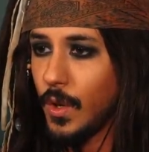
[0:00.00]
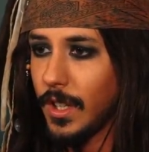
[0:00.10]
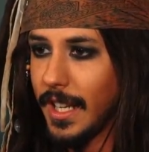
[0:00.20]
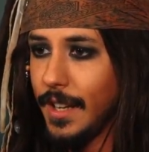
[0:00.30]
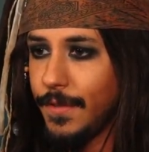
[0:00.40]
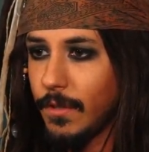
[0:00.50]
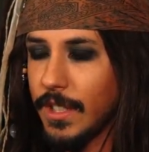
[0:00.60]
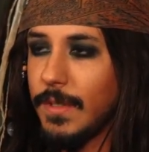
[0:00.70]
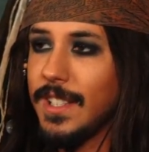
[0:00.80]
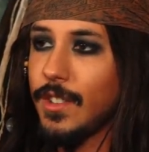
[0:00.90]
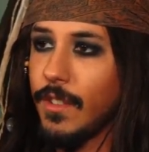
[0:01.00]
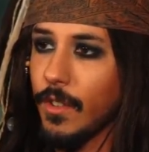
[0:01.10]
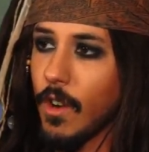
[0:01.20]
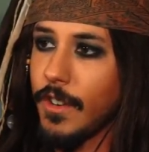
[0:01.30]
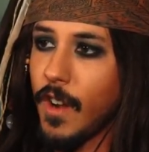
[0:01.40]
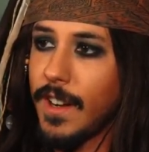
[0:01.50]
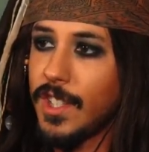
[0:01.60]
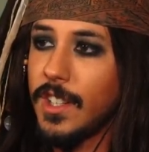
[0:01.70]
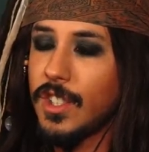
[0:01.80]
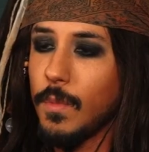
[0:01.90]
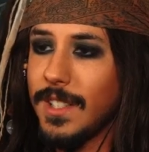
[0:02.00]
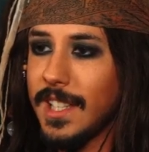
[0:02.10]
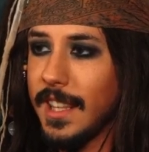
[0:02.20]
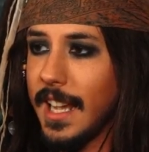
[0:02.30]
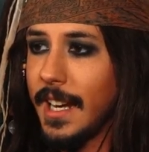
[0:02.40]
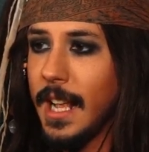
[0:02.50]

the left, which means they're in the right direction because the wind's inland.